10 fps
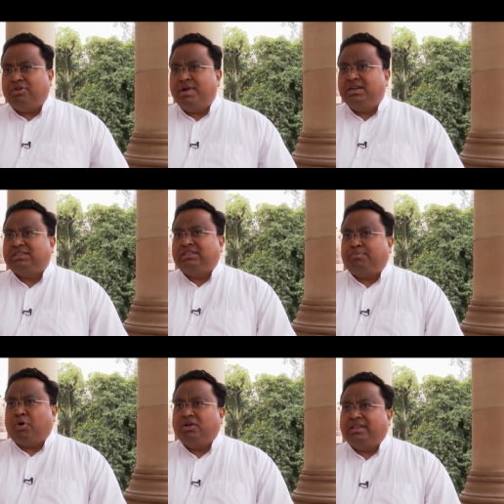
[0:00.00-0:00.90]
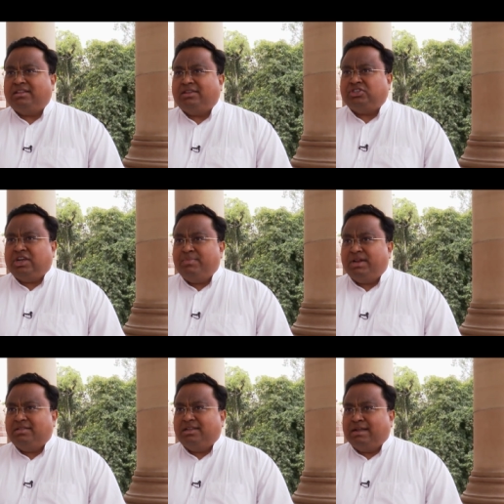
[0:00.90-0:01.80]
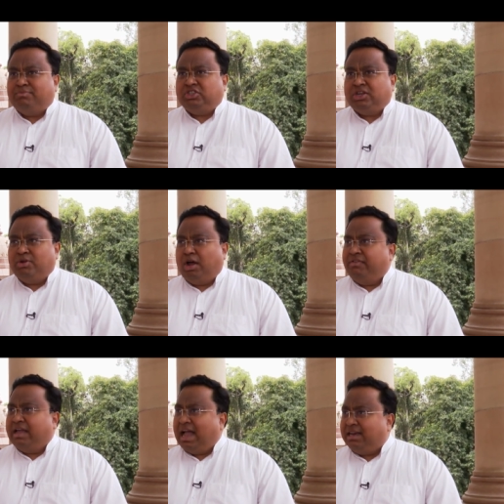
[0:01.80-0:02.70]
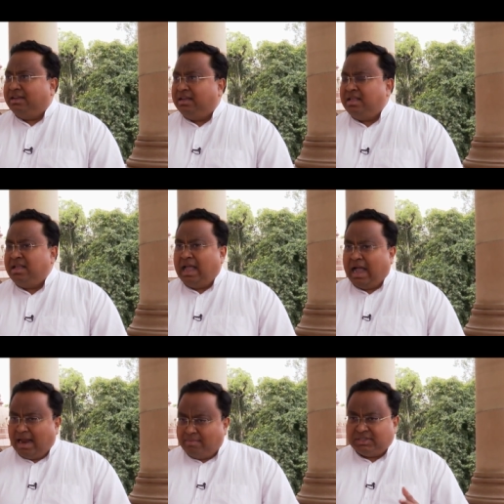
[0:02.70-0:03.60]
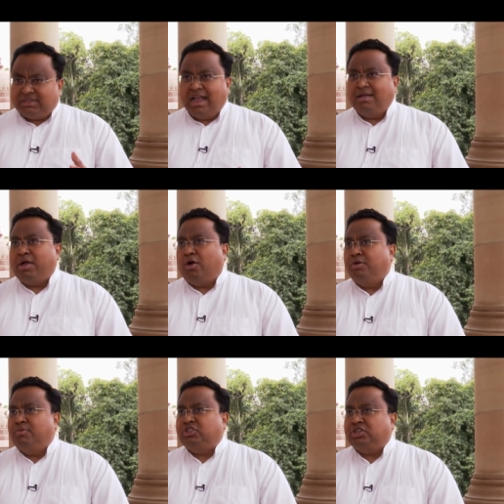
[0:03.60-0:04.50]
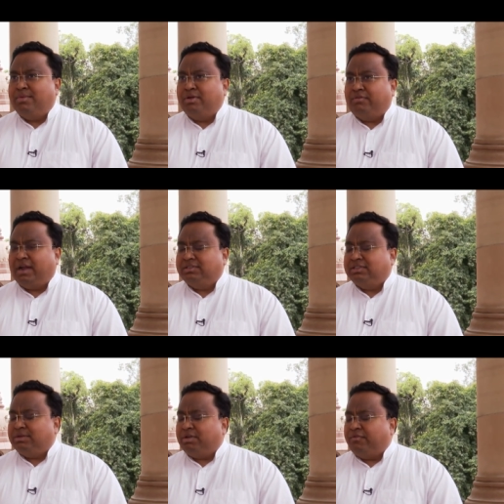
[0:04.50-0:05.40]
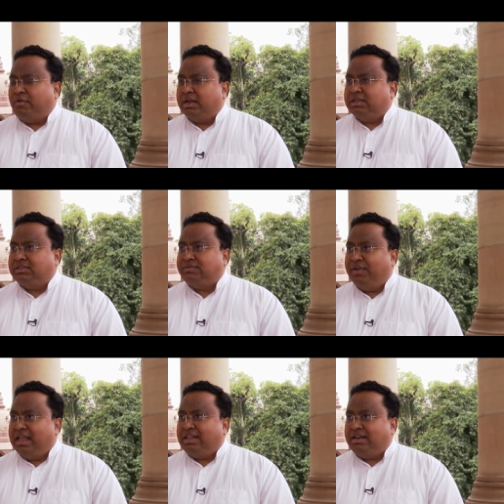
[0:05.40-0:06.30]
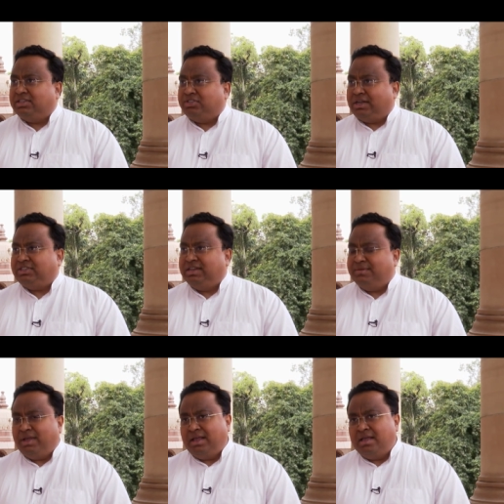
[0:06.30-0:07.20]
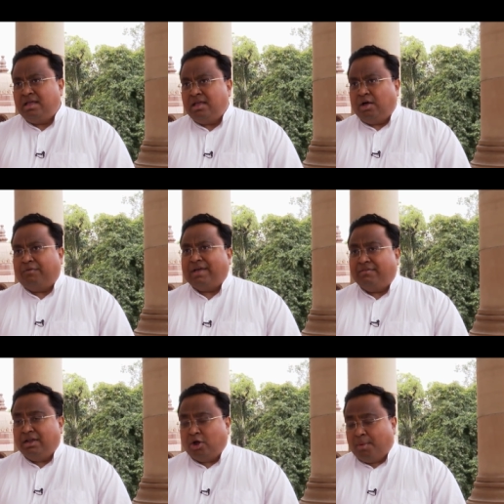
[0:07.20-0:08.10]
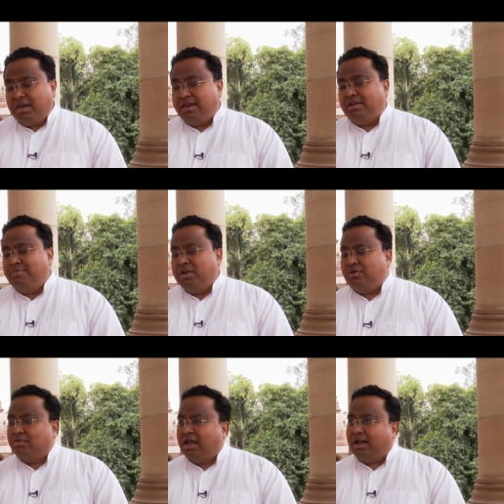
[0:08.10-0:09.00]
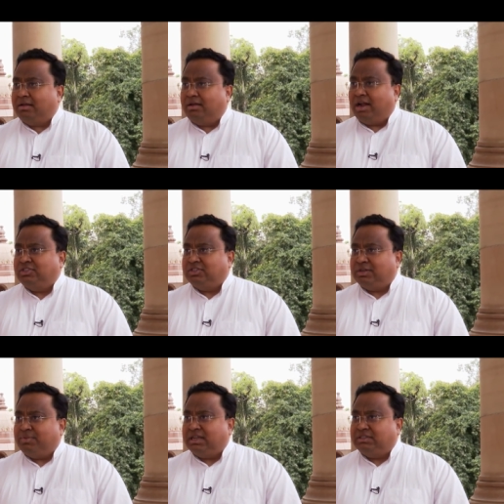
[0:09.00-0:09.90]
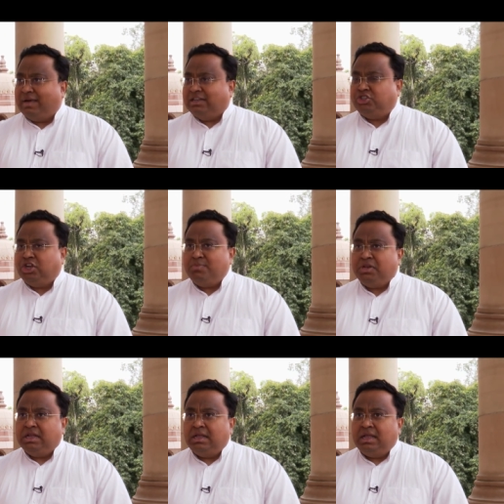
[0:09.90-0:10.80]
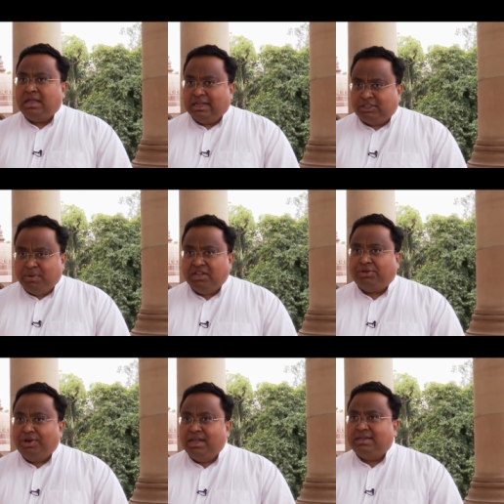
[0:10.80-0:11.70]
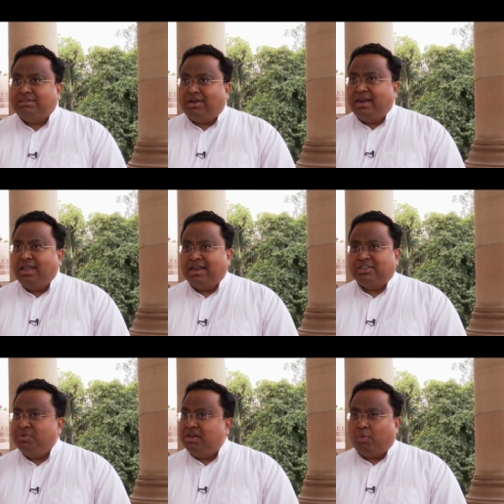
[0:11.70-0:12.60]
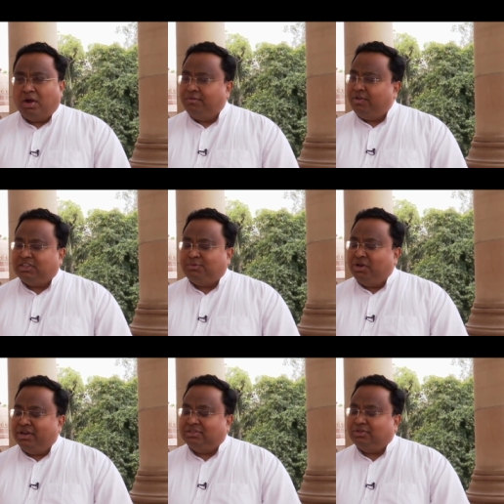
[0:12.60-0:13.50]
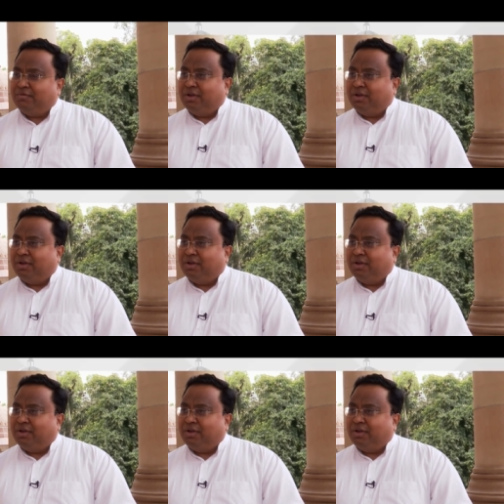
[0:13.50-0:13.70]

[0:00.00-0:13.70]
tremendous support that the chairman and the deputy chairman always had. And I must thank my Honorable Chairman of Rajya Sabha for his faith and his trust in me of having nominated me to the uh, Rajya Sabha's as Vice Chairman. It's been three years running and it's been a wonderful experience so